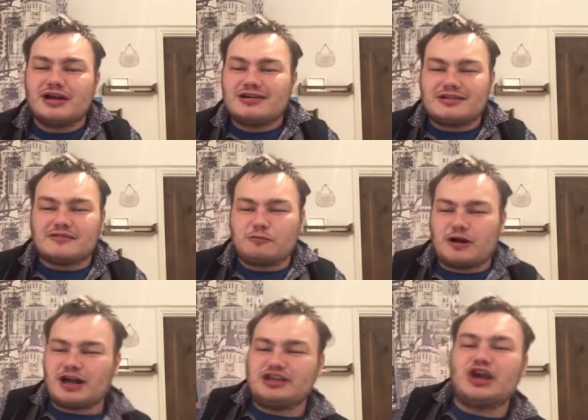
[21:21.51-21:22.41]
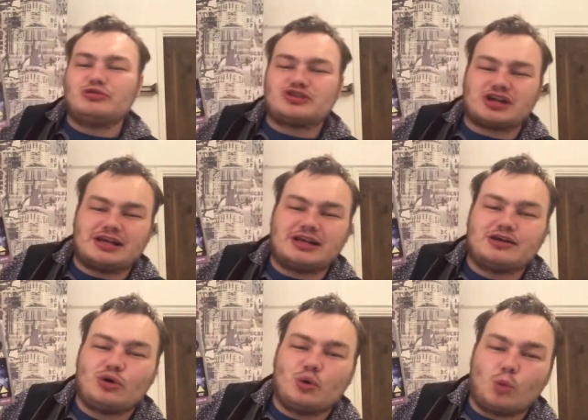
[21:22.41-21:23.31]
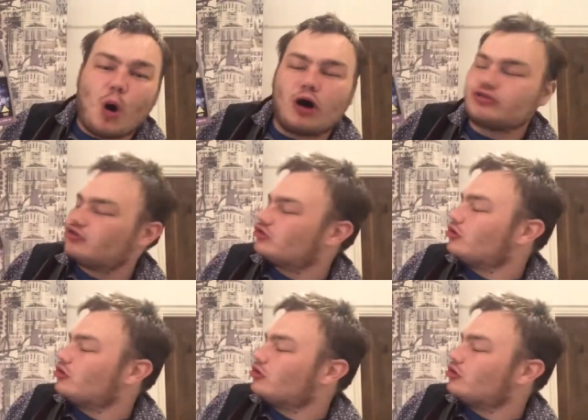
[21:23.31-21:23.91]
this is one I usually watch.